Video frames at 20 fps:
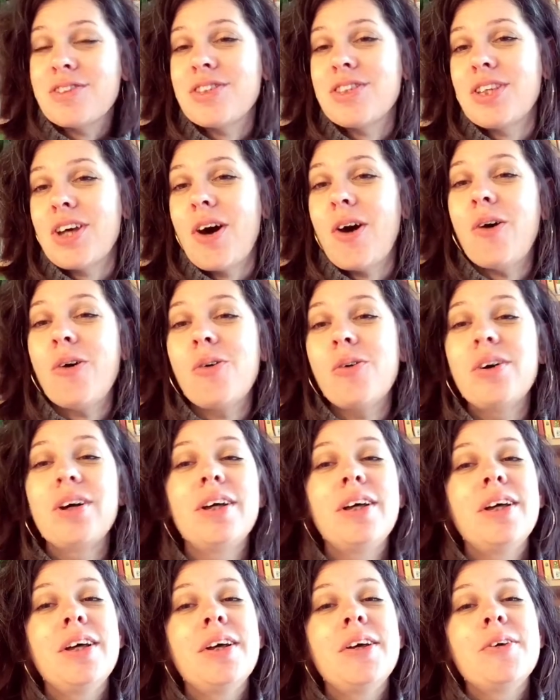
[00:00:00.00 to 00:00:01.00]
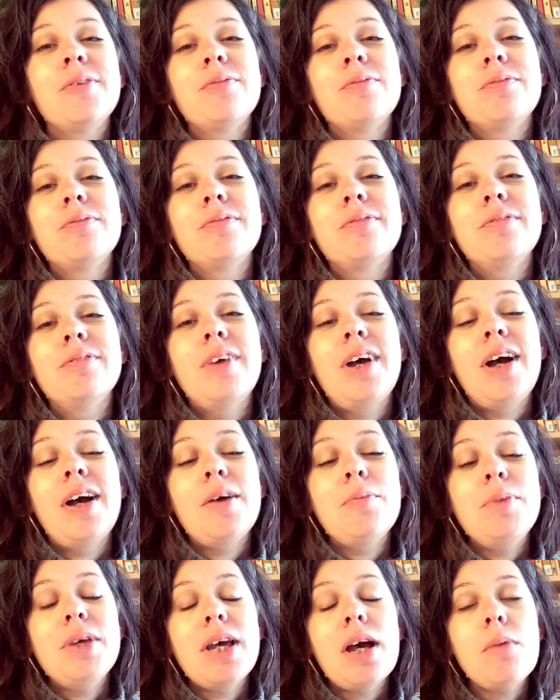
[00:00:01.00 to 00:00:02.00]
So
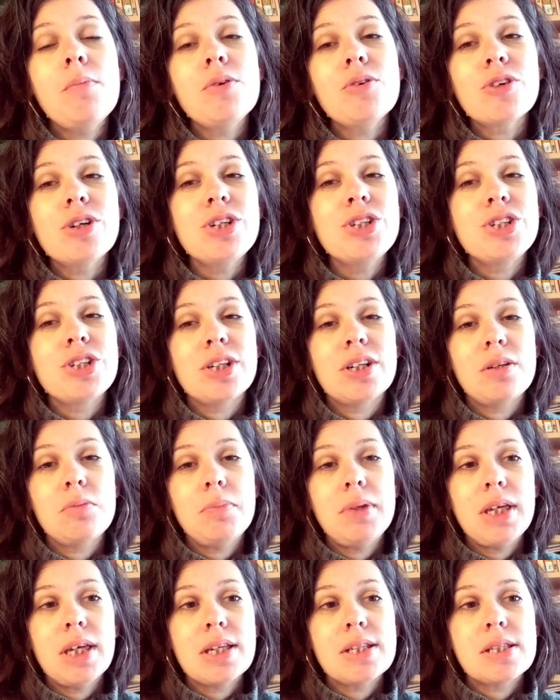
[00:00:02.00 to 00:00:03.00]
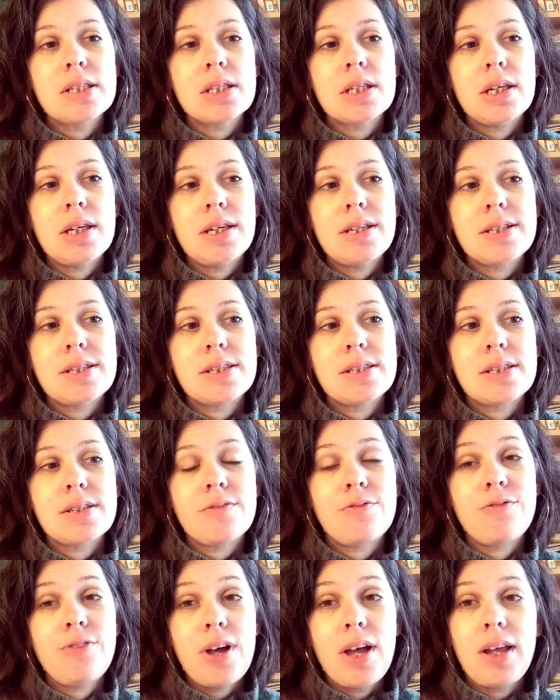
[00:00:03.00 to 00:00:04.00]
become a Christian because it's
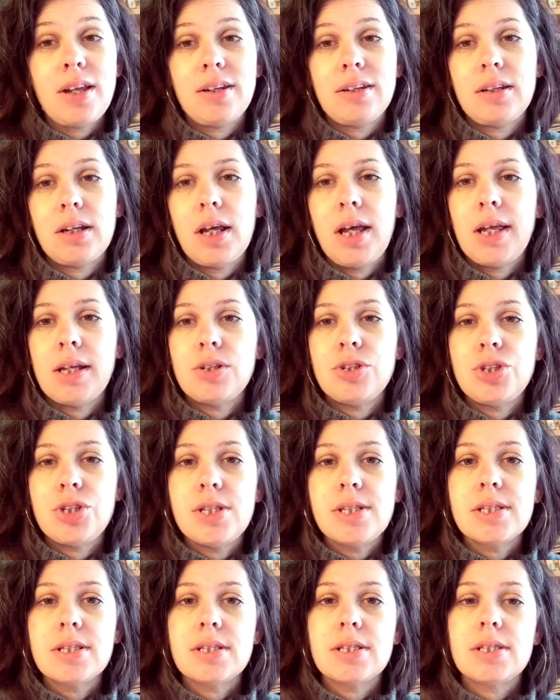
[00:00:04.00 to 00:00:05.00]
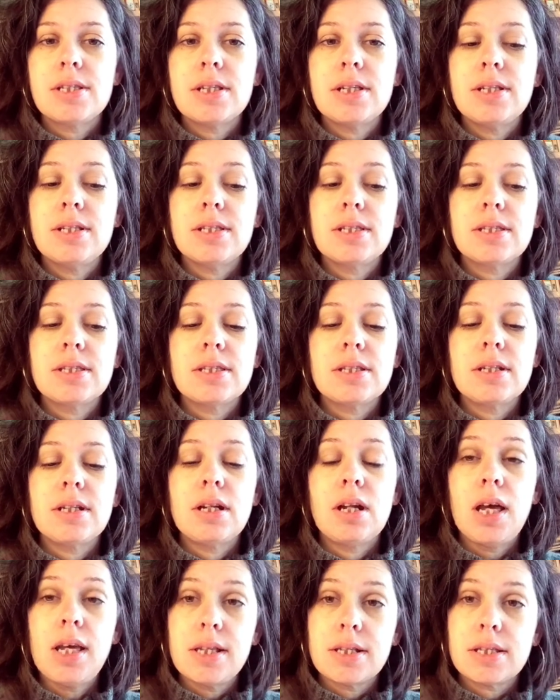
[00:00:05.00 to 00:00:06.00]
fun and Jesus is
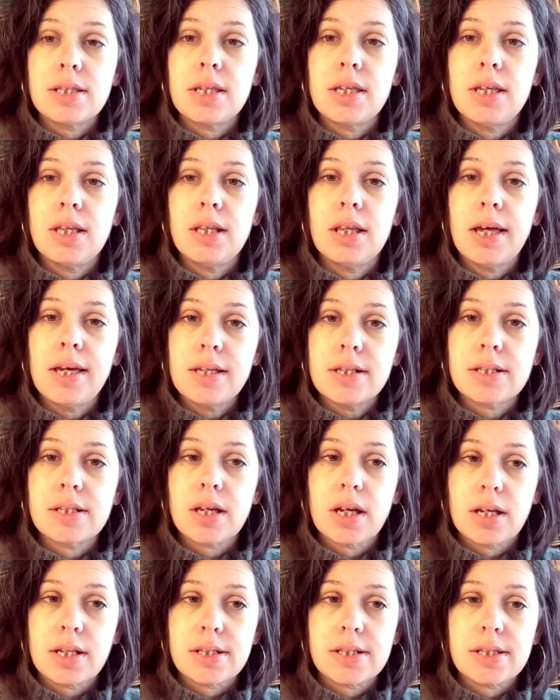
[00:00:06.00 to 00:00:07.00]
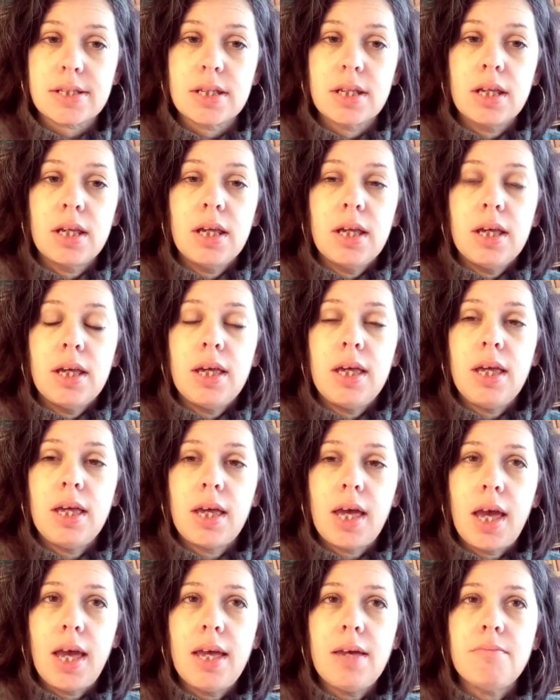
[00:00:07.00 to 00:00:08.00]
nice. He likes us. He
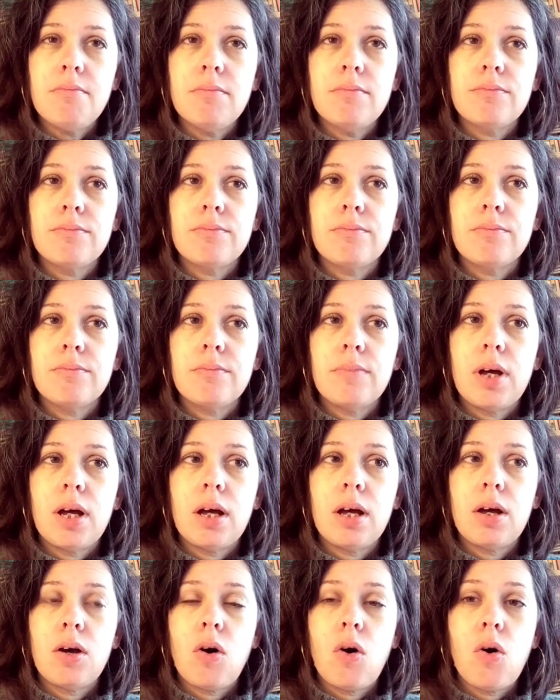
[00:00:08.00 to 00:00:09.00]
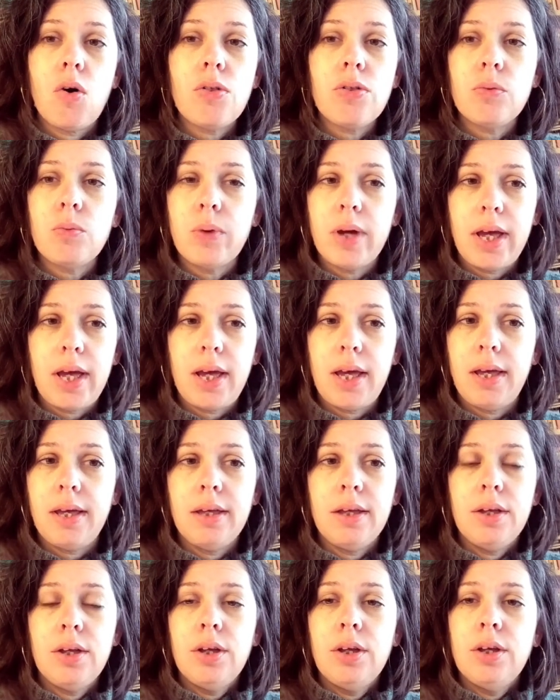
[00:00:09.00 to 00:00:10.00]
came all the way
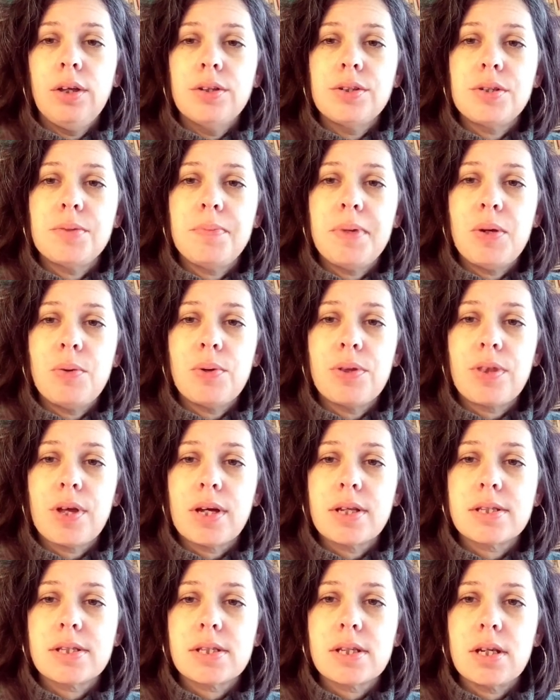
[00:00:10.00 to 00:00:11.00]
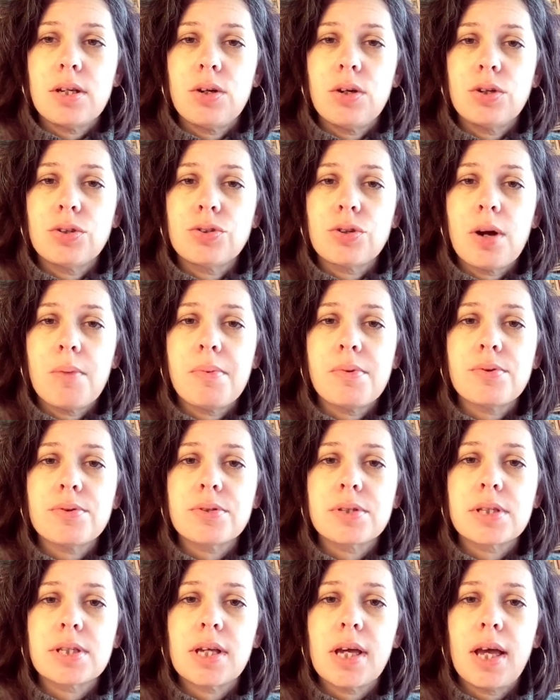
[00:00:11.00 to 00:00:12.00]
to be with us in our
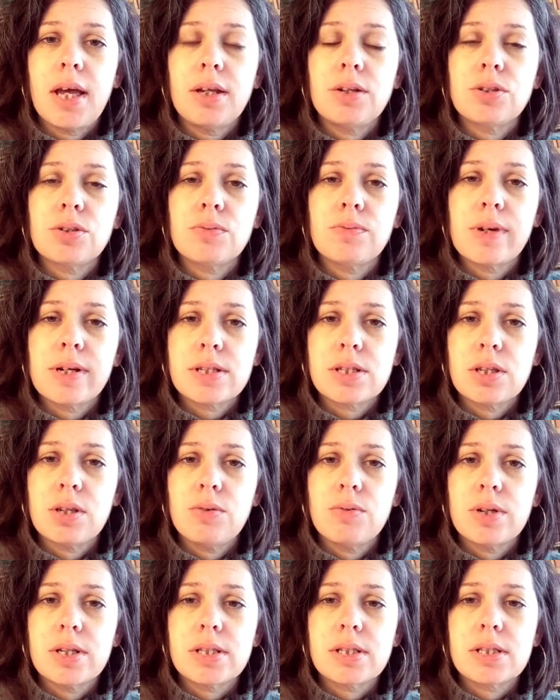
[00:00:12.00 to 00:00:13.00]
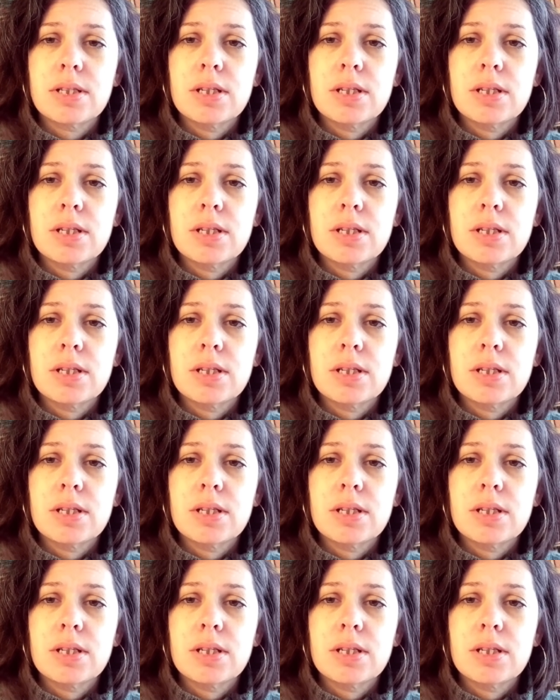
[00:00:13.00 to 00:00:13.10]
troubles and to rescue us,